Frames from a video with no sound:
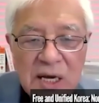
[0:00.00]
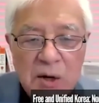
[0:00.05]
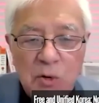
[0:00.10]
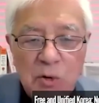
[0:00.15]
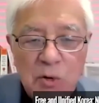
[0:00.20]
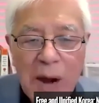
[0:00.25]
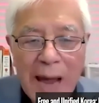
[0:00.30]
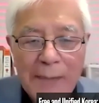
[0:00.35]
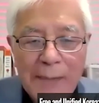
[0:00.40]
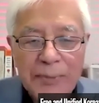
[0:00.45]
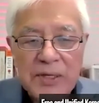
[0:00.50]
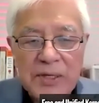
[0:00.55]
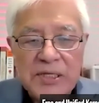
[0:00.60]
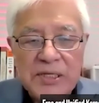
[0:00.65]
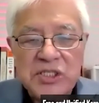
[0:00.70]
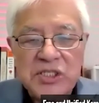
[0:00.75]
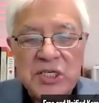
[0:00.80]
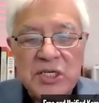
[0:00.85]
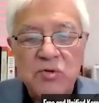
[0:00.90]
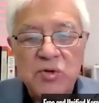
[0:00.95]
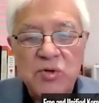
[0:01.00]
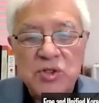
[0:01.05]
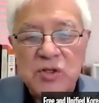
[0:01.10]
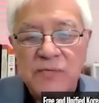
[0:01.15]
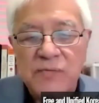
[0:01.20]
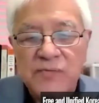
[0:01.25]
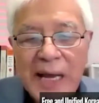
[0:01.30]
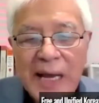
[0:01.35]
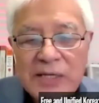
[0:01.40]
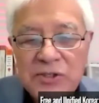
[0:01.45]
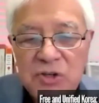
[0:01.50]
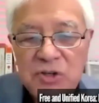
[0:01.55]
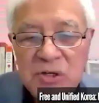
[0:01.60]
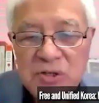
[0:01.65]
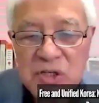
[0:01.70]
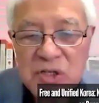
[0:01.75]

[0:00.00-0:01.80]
rapid sequence of natural